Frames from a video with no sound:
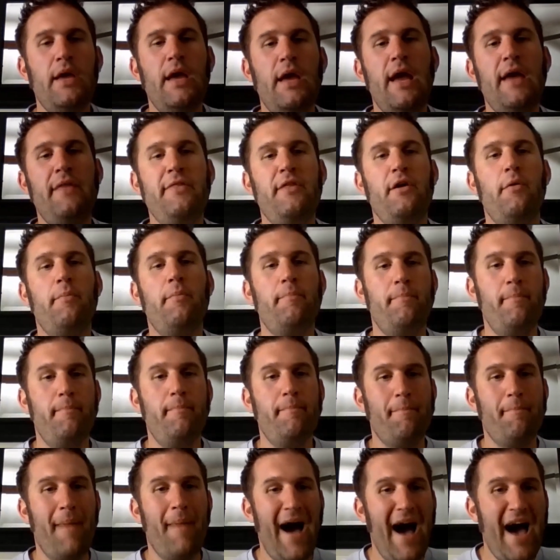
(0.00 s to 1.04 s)
and they'll
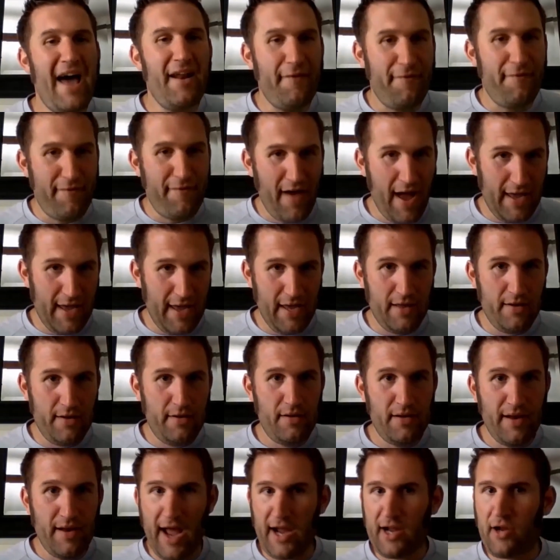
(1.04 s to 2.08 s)
modify it,
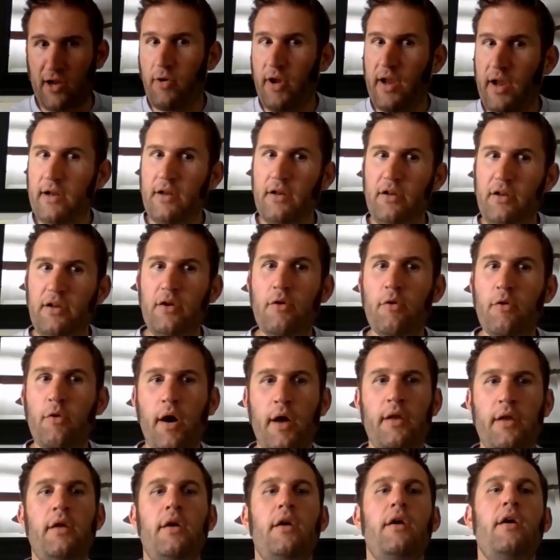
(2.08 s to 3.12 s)
not create a new
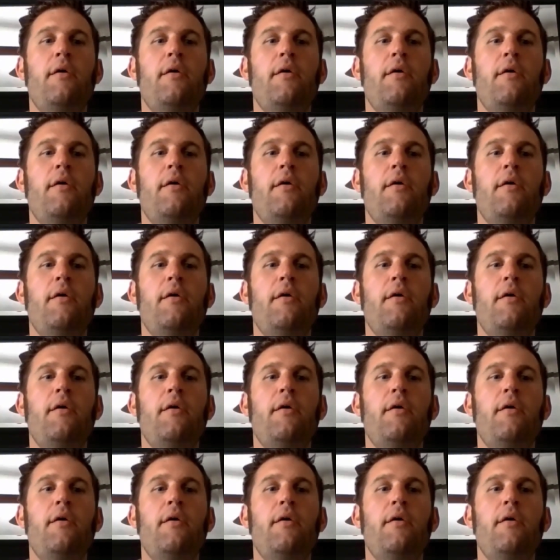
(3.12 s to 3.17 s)
one,